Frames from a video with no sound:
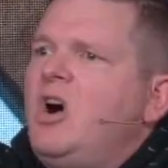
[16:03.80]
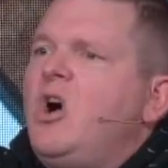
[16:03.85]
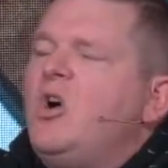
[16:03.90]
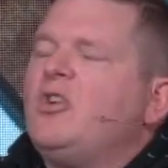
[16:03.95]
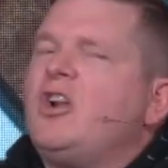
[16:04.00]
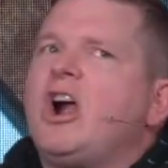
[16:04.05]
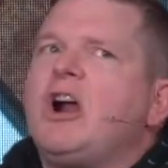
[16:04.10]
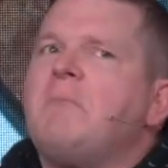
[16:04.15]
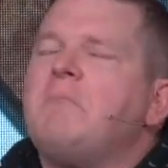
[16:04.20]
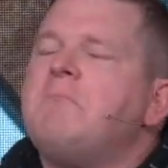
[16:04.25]

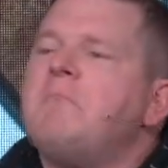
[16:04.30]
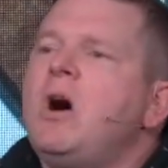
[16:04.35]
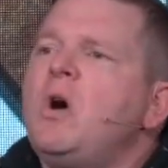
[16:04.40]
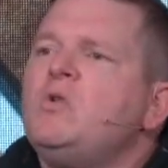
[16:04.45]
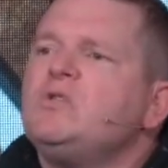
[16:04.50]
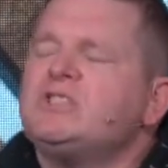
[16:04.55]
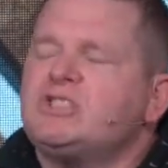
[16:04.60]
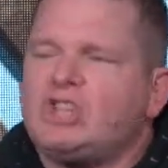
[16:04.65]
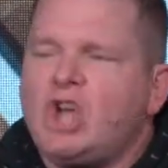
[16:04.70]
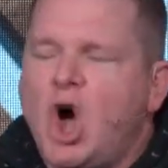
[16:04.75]
on our
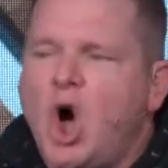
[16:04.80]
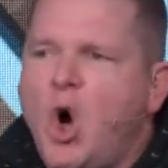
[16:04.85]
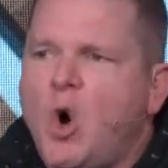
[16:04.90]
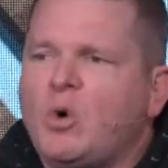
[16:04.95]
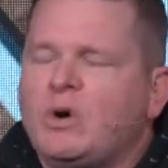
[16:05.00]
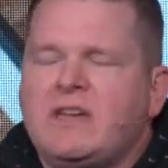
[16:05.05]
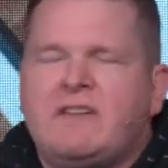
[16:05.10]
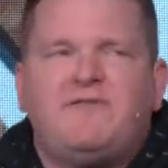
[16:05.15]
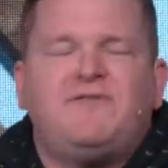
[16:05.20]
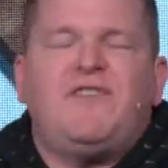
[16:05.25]
most
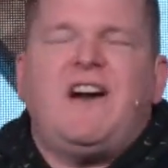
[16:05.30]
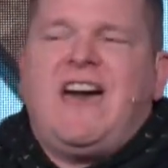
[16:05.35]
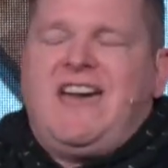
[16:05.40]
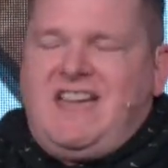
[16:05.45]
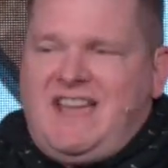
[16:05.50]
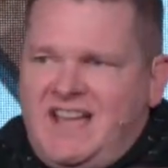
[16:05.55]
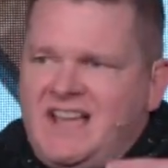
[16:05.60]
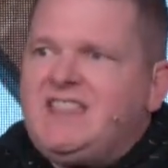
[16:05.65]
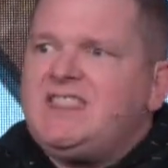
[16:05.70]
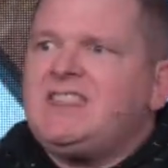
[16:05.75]
holy
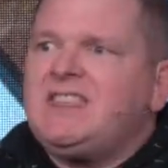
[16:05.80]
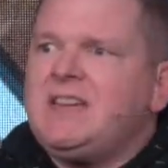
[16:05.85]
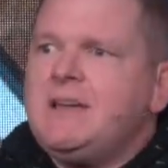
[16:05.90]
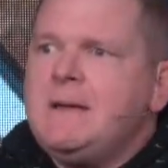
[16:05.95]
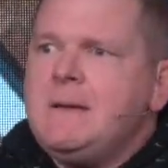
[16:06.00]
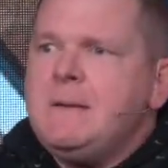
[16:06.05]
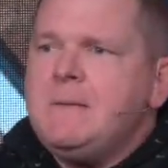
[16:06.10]
faith,